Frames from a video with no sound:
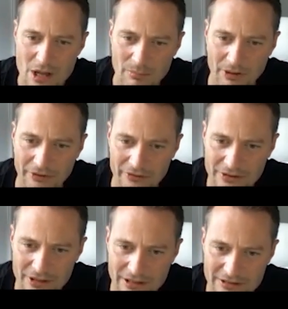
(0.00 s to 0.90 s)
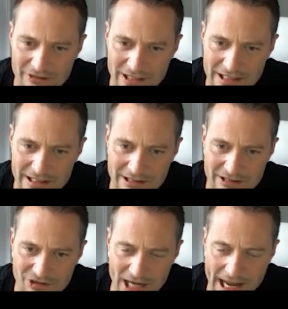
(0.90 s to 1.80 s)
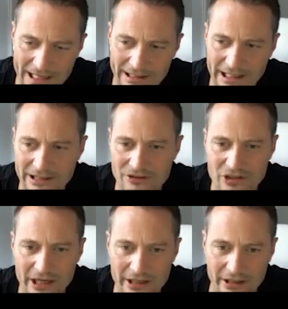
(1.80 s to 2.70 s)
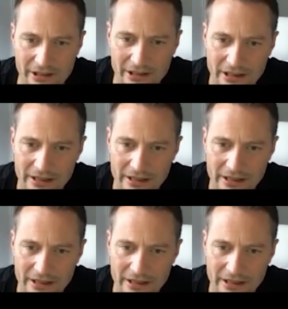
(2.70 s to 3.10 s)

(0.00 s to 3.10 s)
But you can see this jagged edge here.